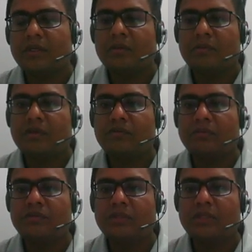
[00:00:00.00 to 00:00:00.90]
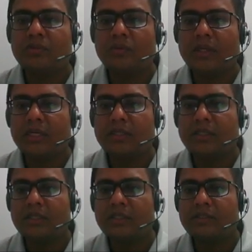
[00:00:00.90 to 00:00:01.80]
But from C to A
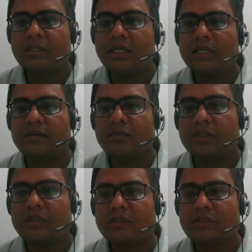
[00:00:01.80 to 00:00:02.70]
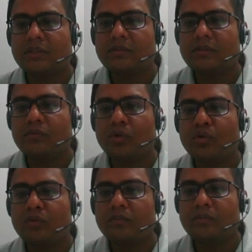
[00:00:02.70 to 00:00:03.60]
there is negative work done since the
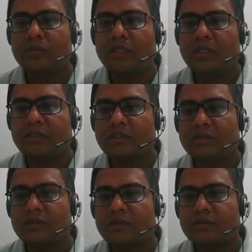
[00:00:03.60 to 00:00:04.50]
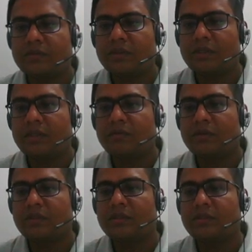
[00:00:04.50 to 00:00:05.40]
volume decreases. Negative
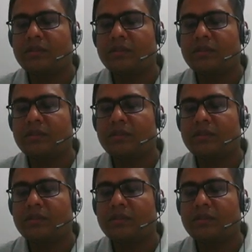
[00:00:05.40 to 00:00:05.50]
work done.